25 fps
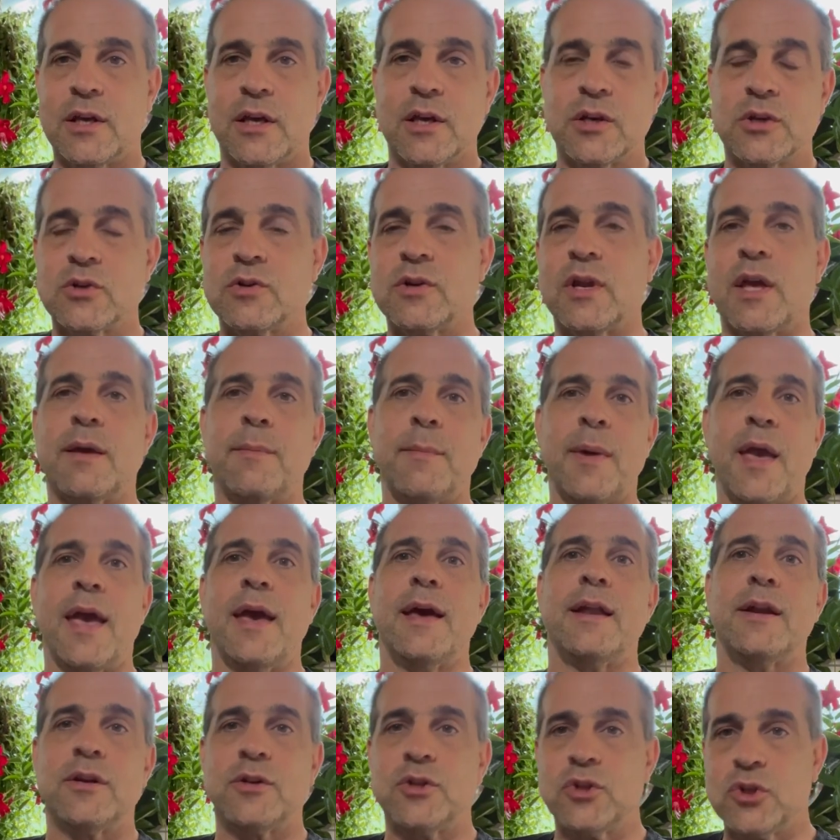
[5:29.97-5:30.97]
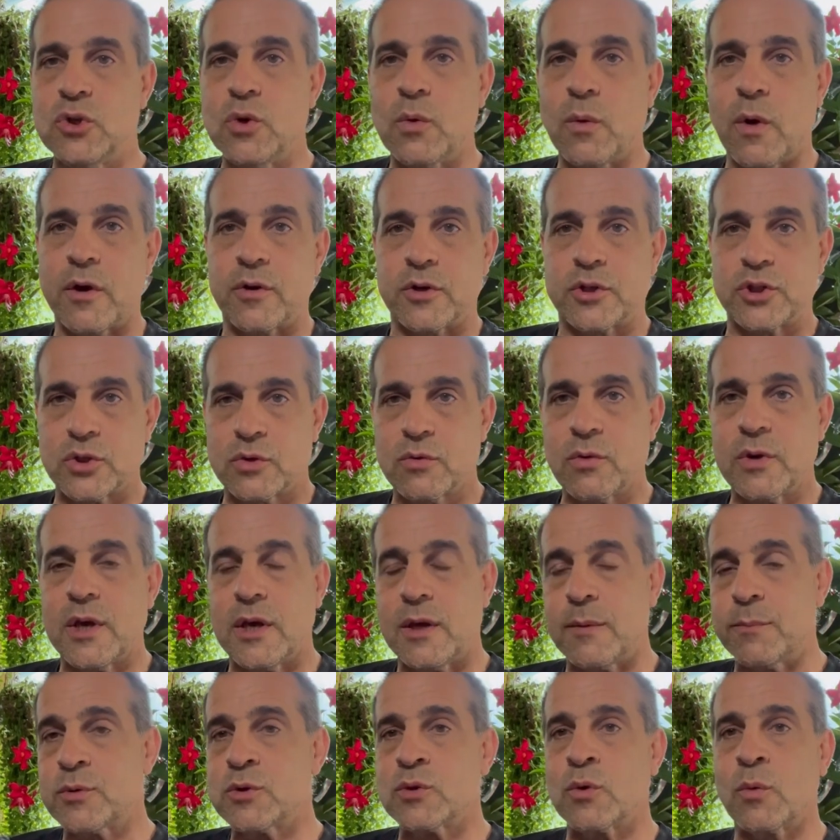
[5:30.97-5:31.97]
your name added to our
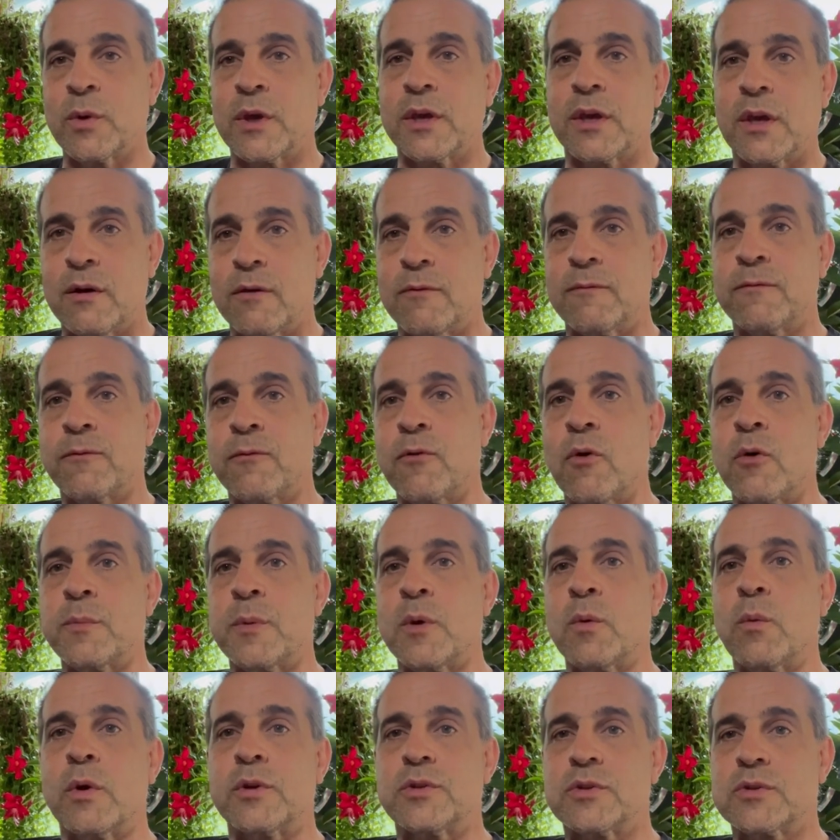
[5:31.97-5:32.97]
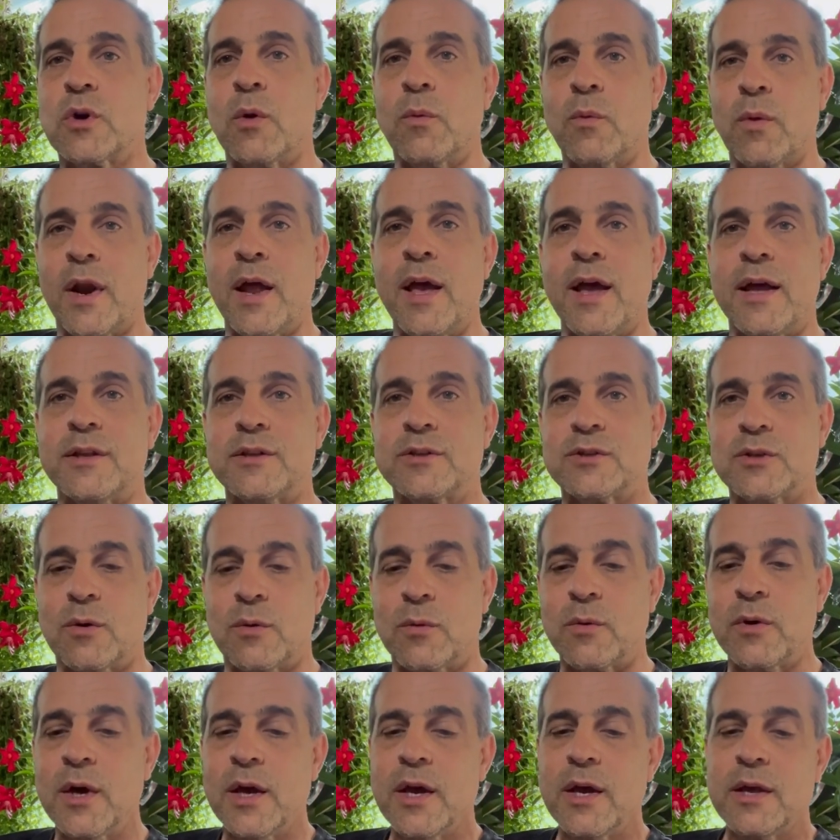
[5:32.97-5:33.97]
stream so we can inform you what's going on.
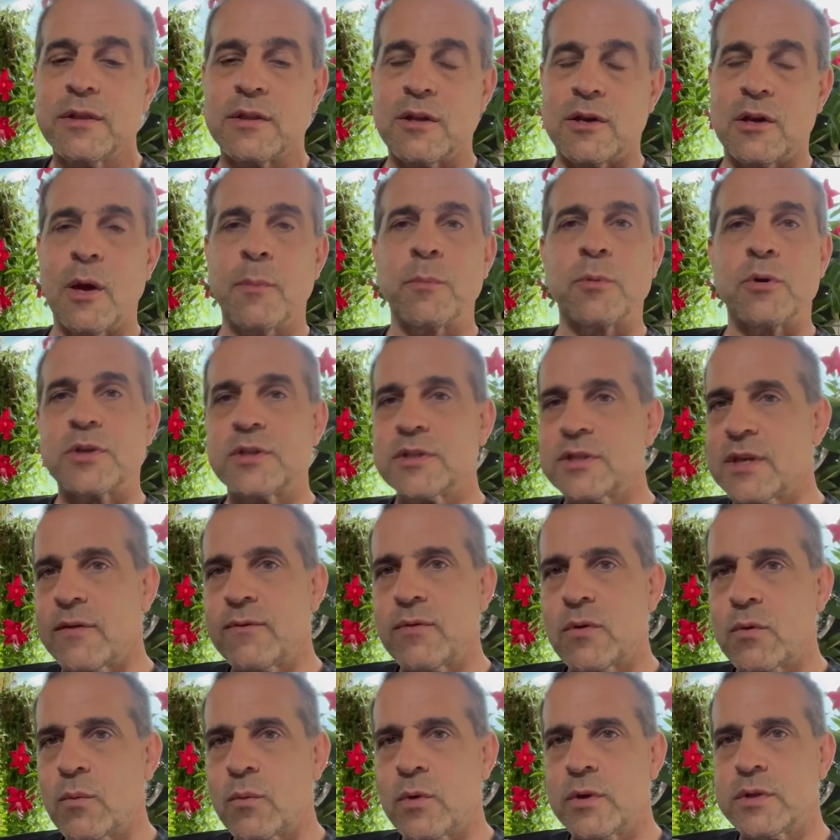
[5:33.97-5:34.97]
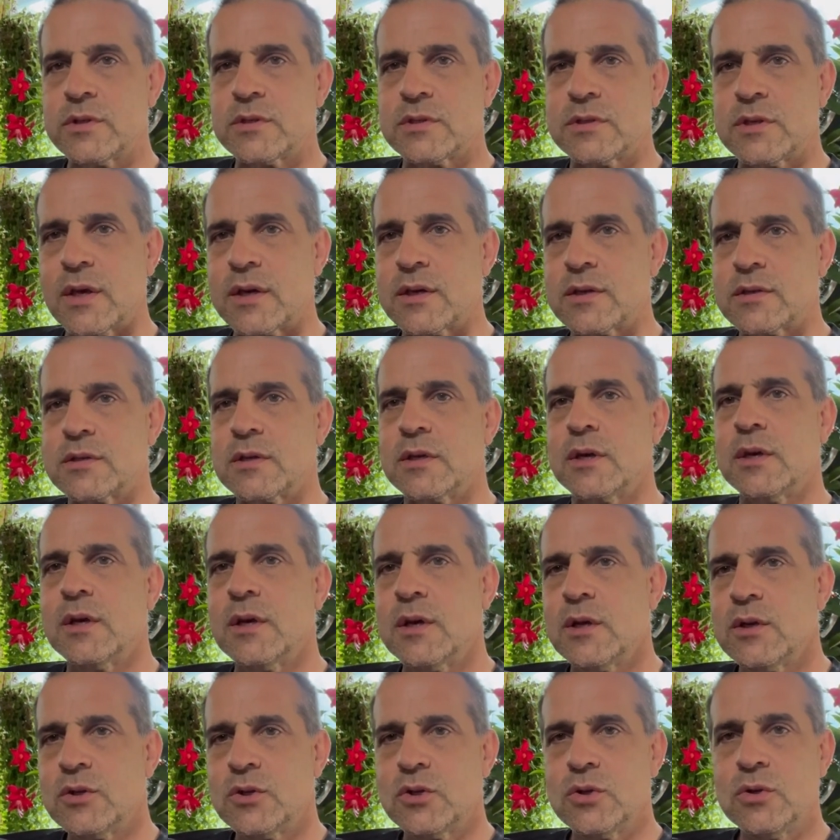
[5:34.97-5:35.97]
So the number
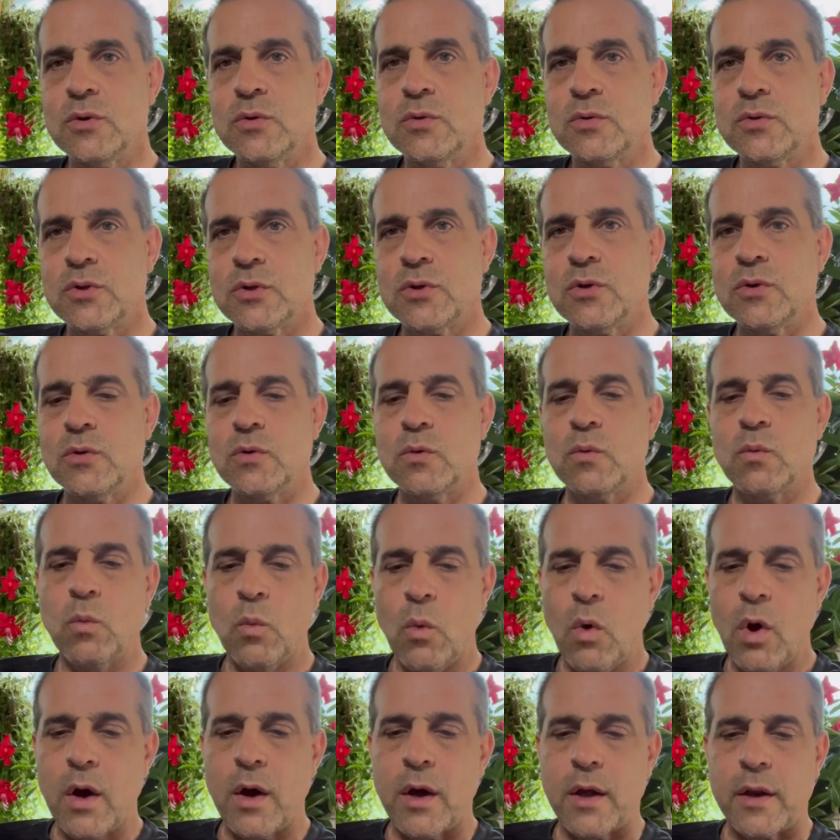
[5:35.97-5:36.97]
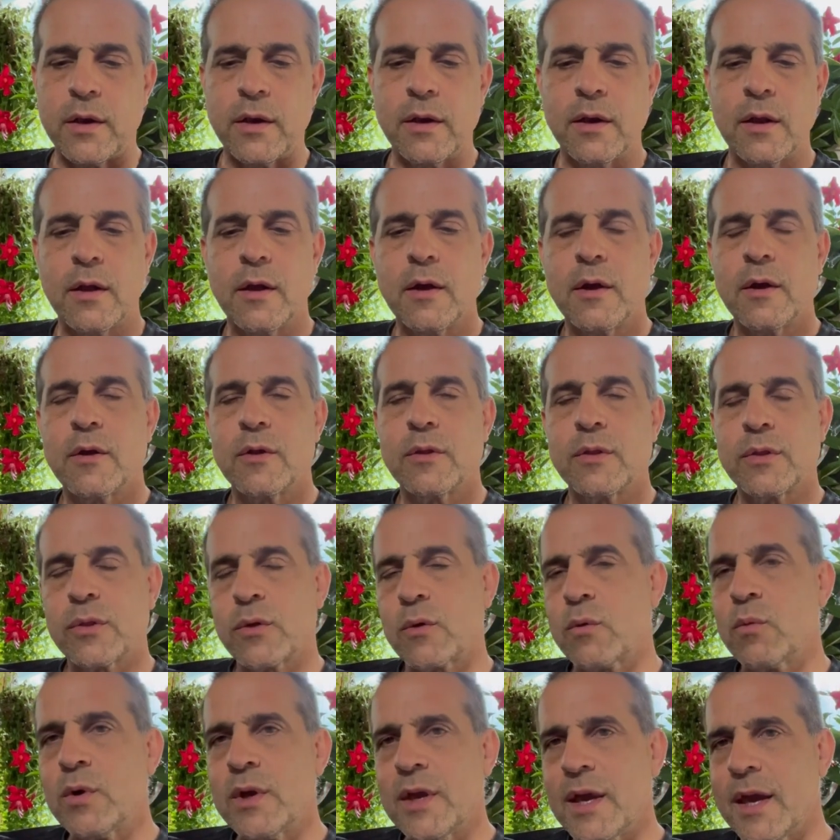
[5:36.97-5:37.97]

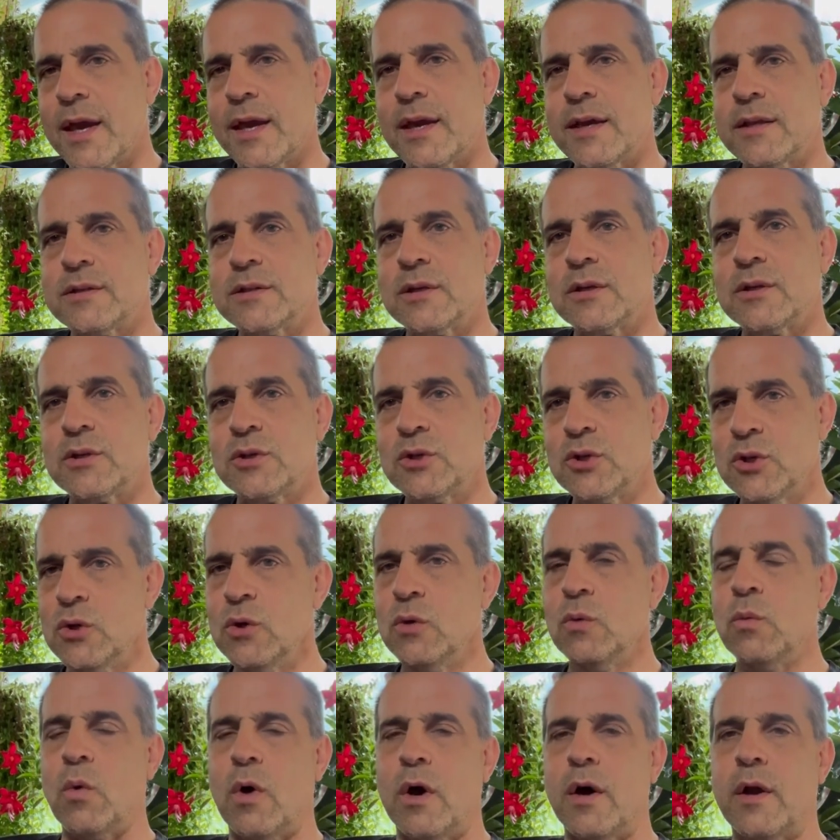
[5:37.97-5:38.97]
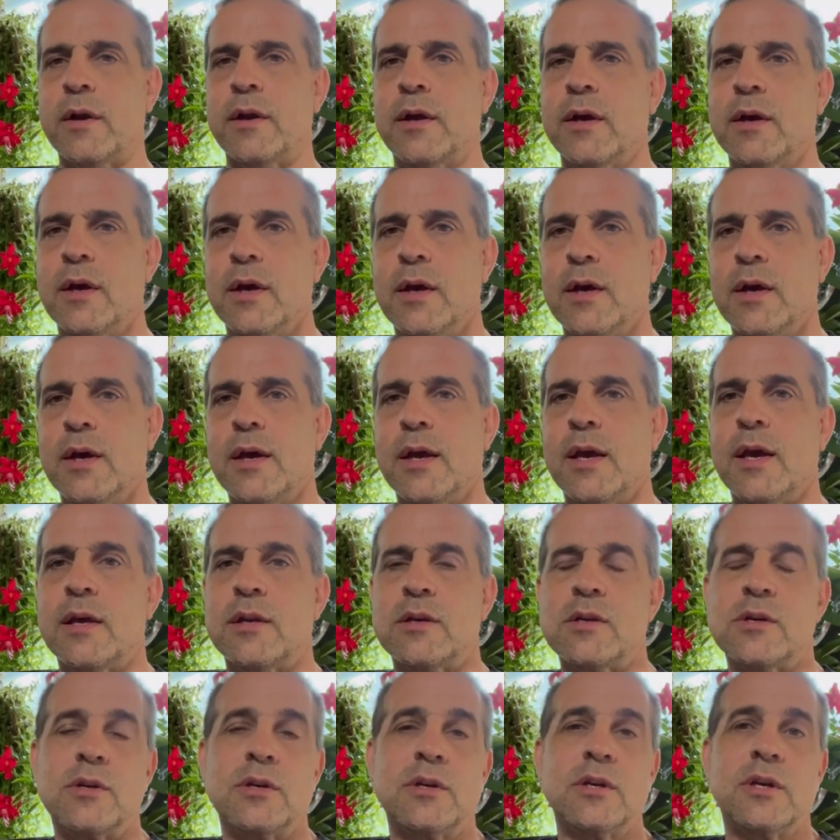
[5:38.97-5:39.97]
716-221-3821.
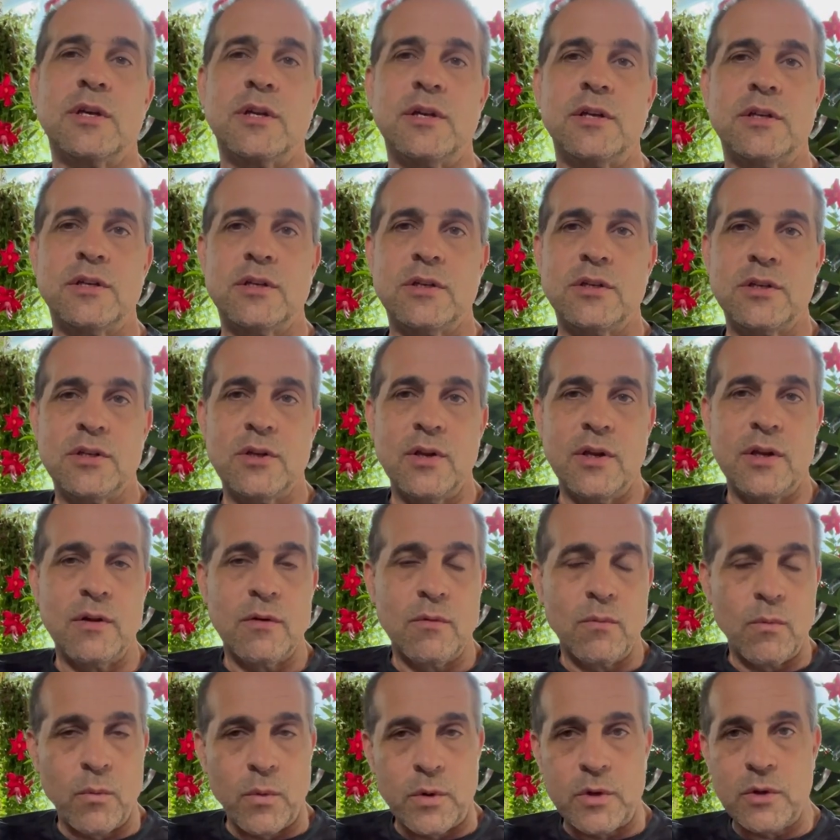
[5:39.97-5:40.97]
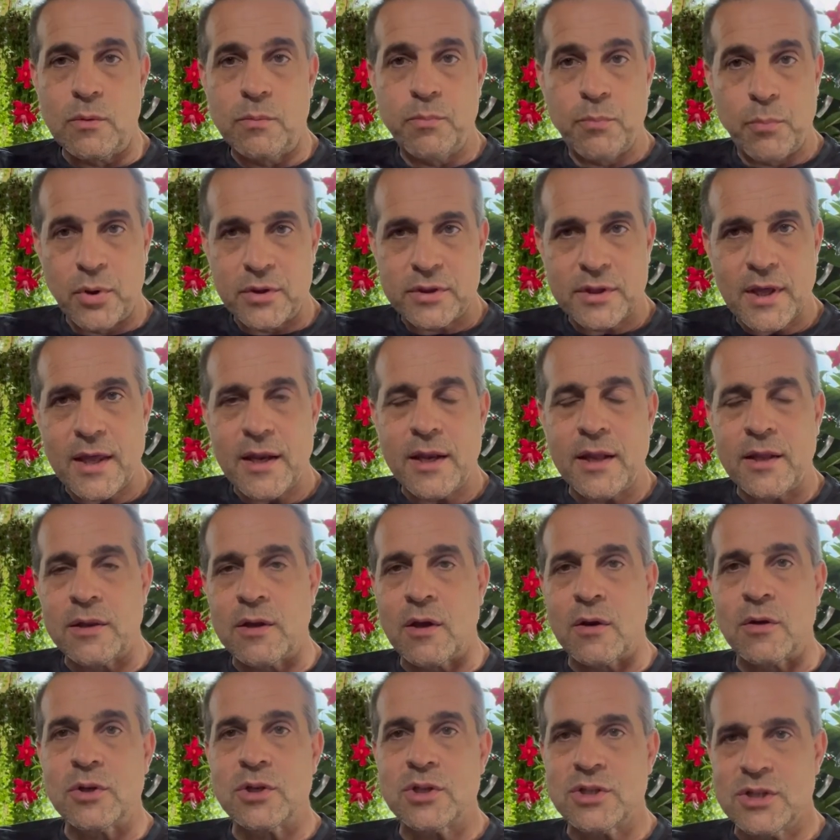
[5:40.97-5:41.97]
And you can, when you put that in
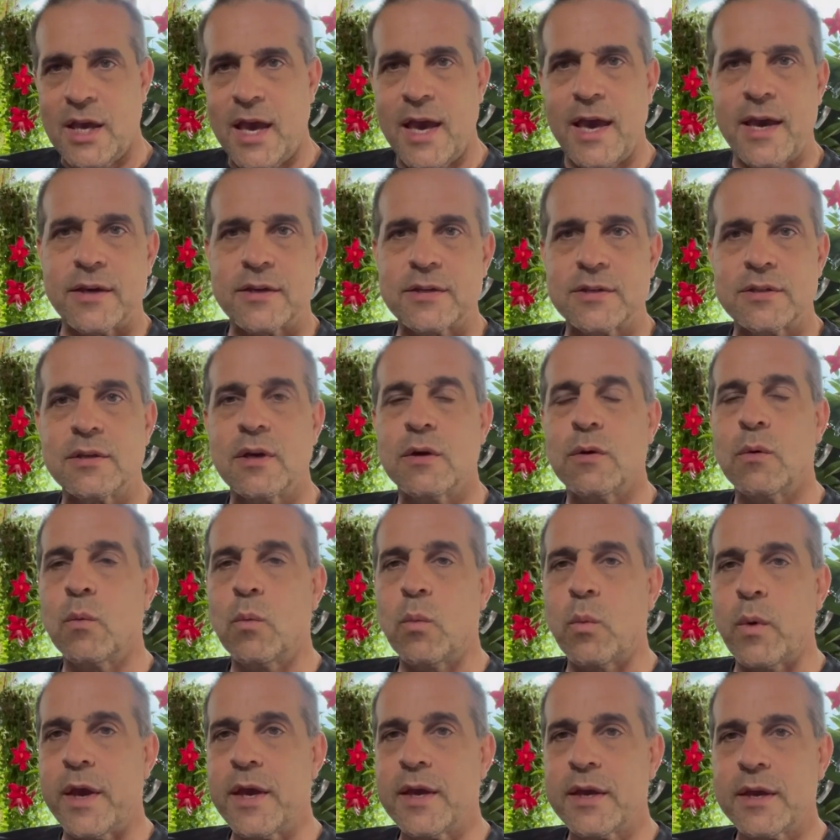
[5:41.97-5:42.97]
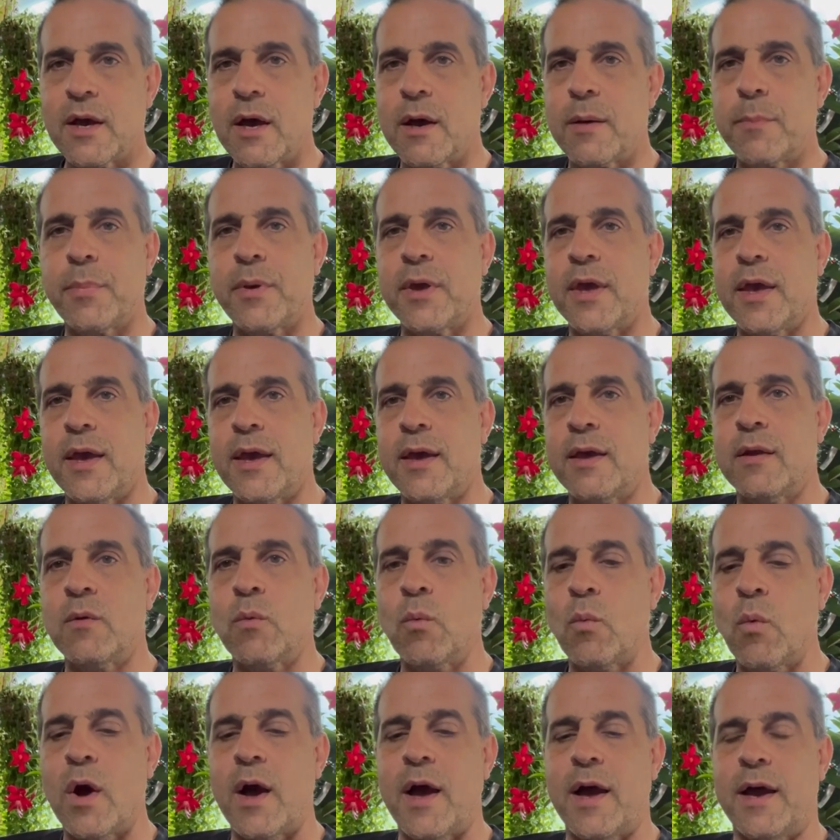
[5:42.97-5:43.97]
there, text Wake Up
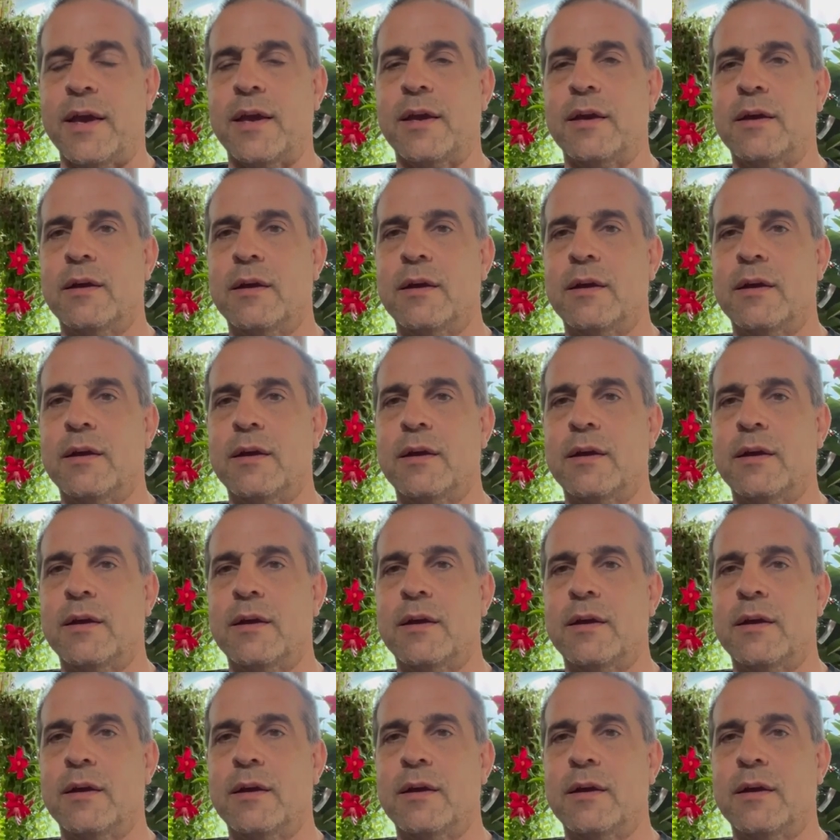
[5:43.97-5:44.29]
NY.